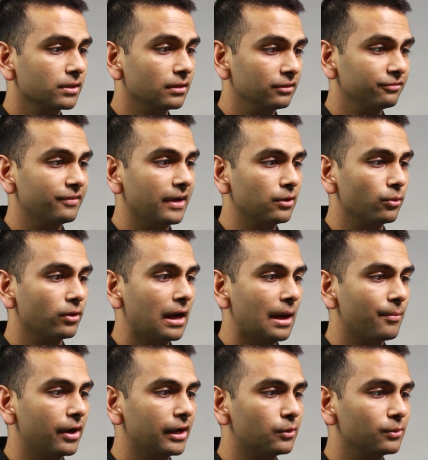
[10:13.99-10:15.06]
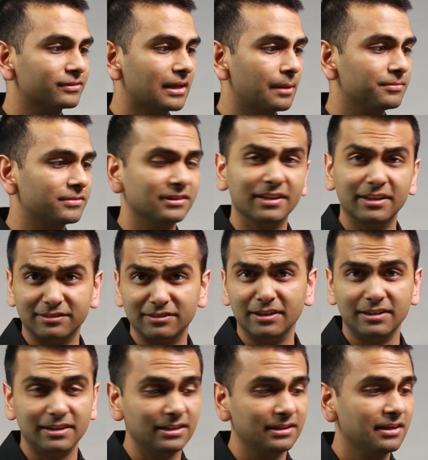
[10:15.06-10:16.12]
They'll find where M R equals M C. Let's
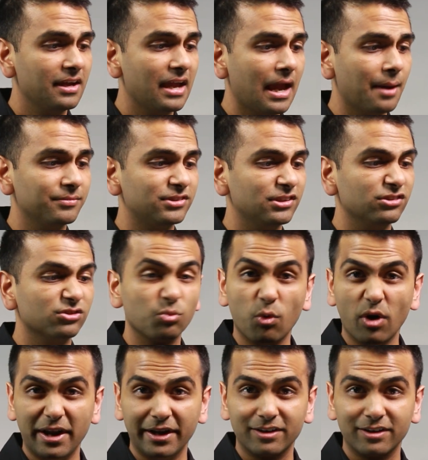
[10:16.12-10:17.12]
say the M C is one.